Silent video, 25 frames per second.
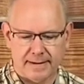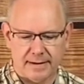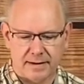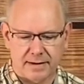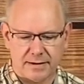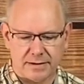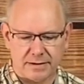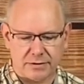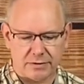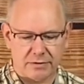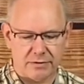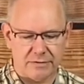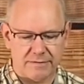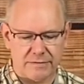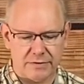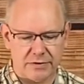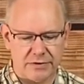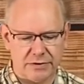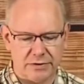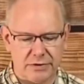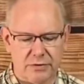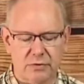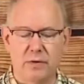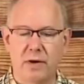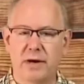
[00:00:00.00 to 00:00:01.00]
So in
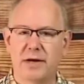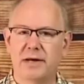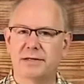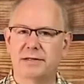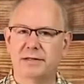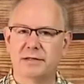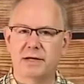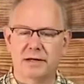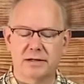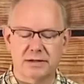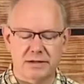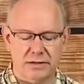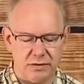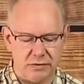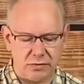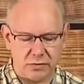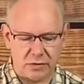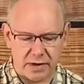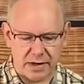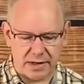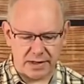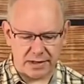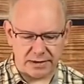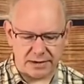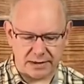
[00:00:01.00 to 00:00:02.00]
verse 26 and
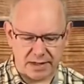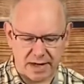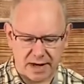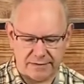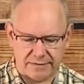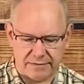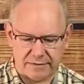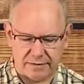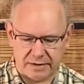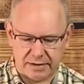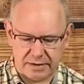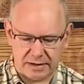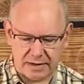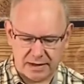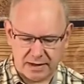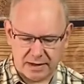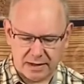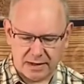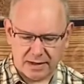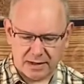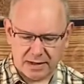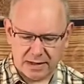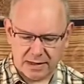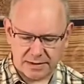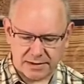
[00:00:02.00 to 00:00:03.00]
27,
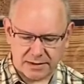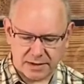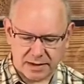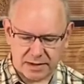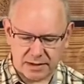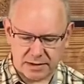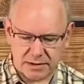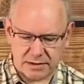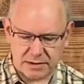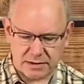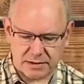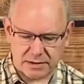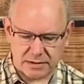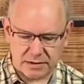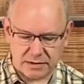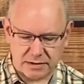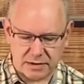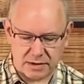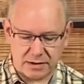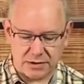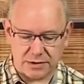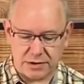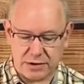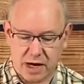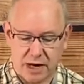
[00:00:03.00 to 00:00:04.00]
he says,
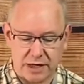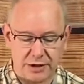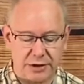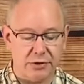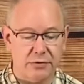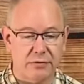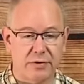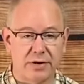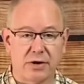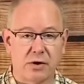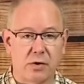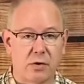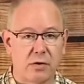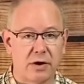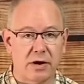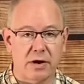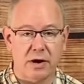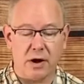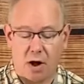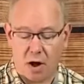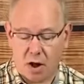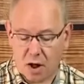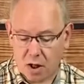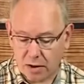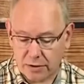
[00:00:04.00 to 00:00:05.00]
Joshua
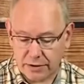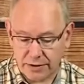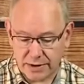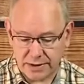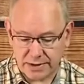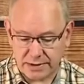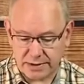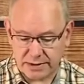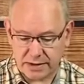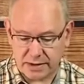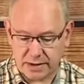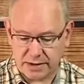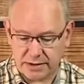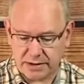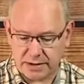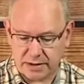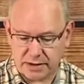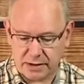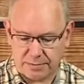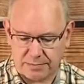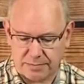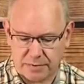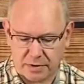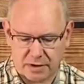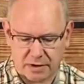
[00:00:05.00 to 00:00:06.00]
recorded all these things in
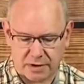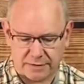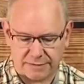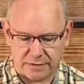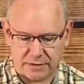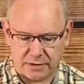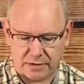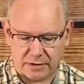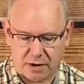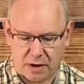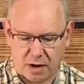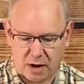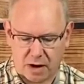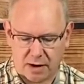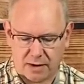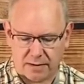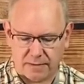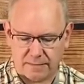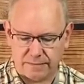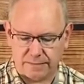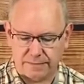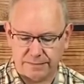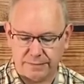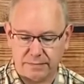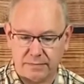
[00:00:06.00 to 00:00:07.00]
the book of the law.
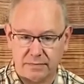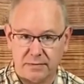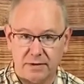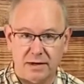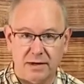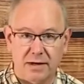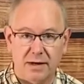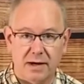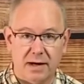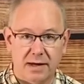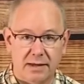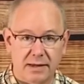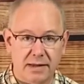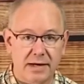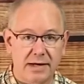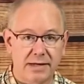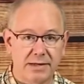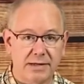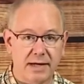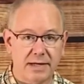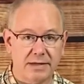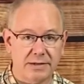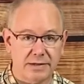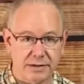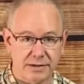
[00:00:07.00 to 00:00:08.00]
And then he
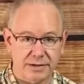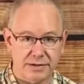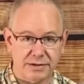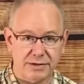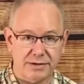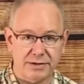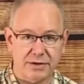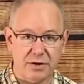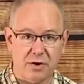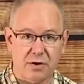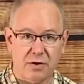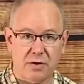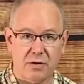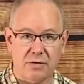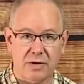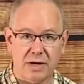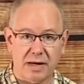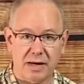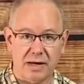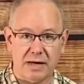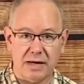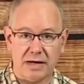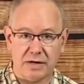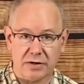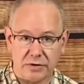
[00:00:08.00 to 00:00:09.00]
takes a stone,
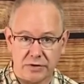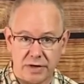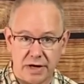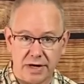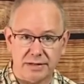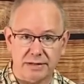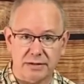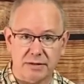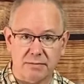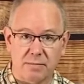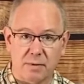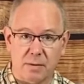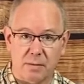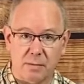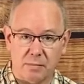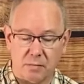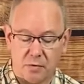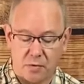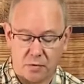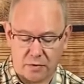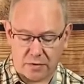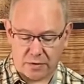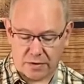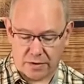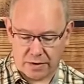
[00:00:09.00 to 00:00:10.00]
he creates a
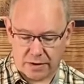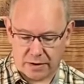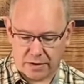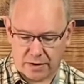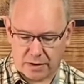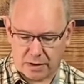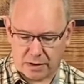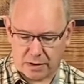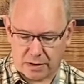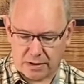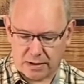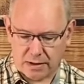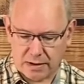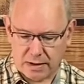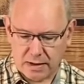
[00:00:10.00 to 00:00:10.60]
memorial